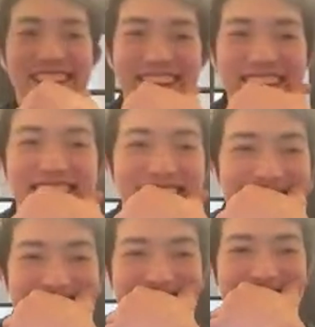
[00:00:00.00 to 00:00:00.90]
like do really
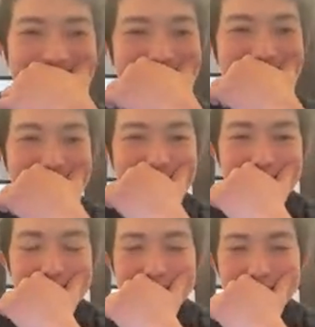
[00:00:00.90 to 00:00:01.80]
advanced
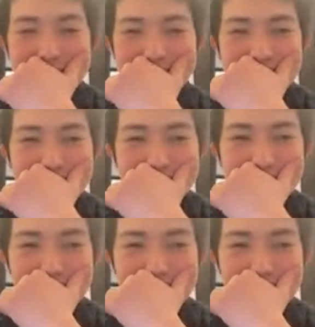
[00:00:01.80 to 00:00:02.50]
research. And I'm willing to